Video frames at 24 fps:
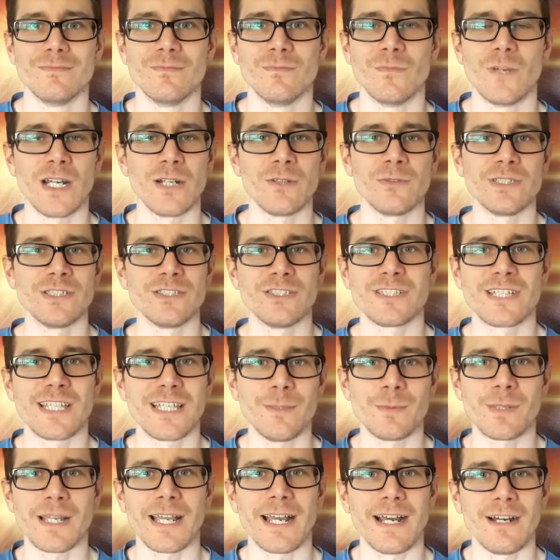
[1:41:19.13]
why don't we just
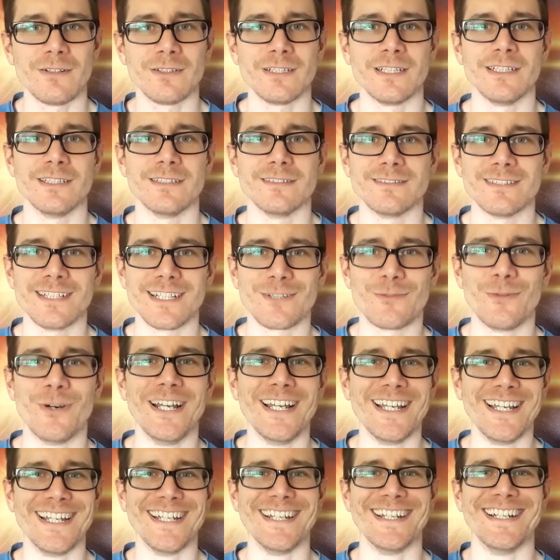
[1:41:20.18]
keep counting? Like,
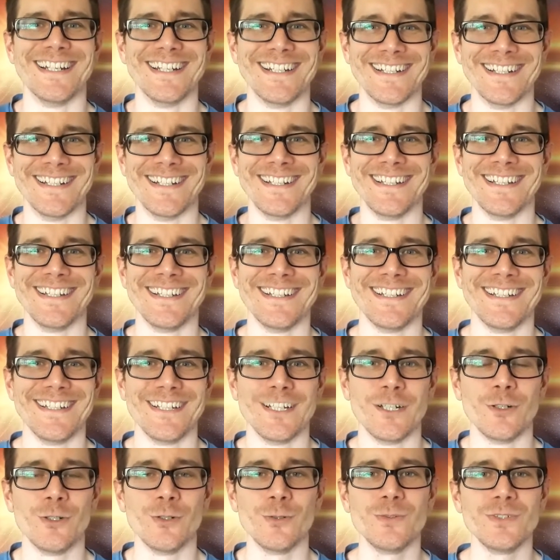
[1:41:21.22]

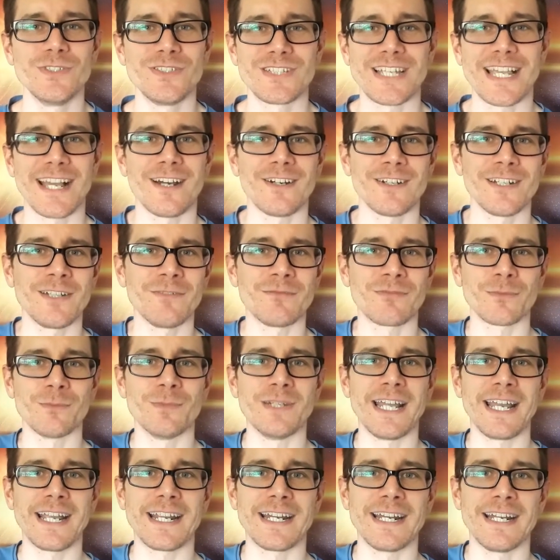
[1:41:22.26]
who was counting from
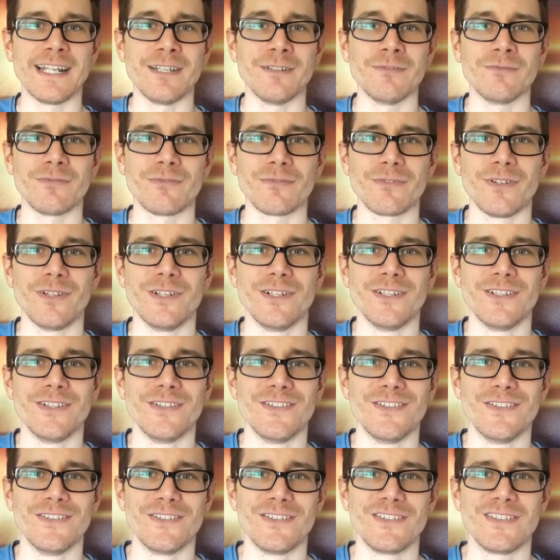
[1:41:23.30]
negative
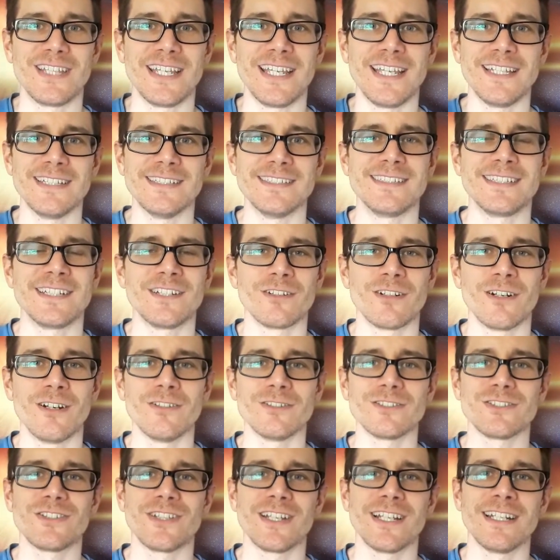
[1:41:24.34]
to hit
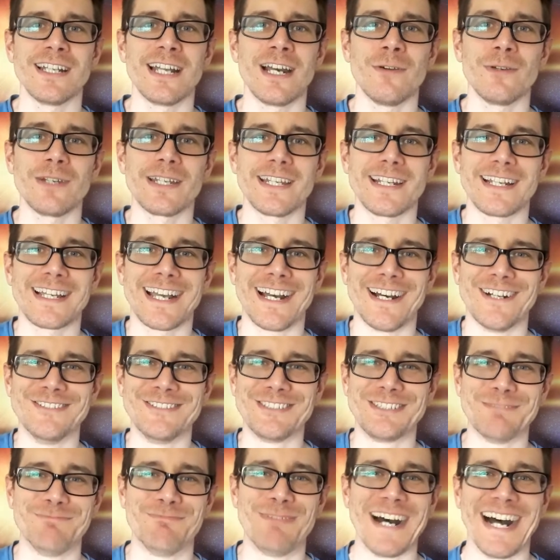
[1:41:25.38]
zero so that now we can
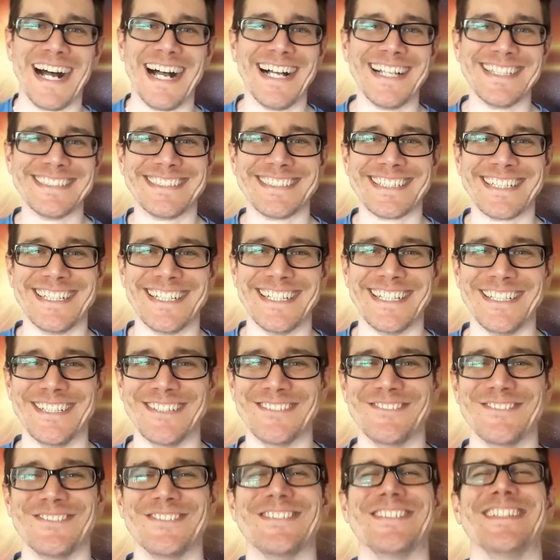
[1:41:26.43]
count to
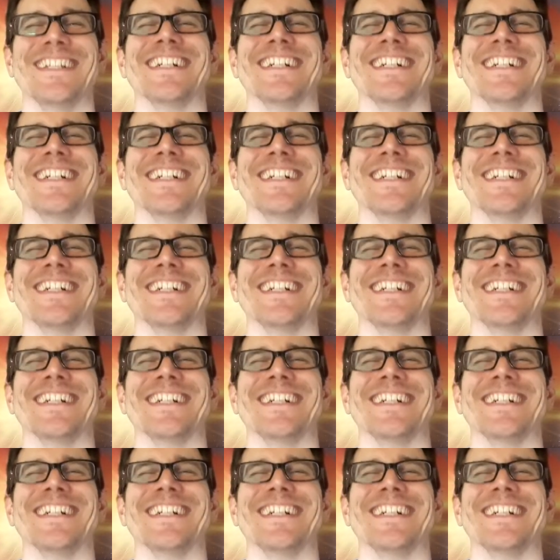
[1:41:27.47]
positive?